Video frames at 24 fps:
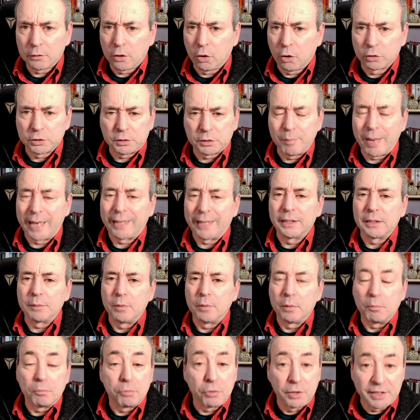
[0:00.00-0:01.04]
cost
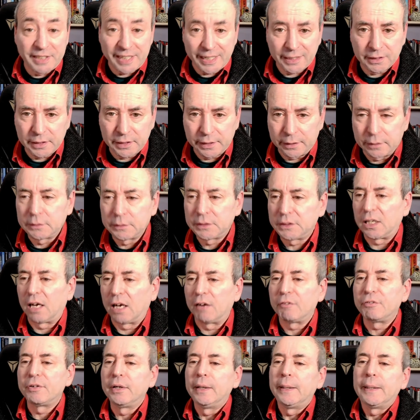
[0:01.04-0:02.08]
management, predicting
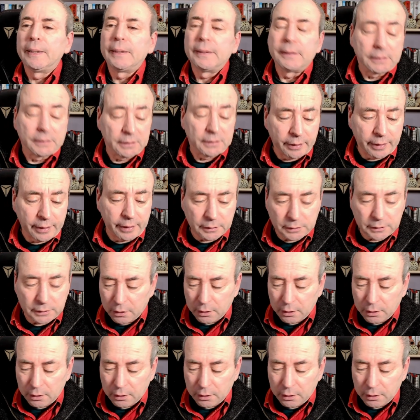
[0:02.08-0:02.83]
stuff. So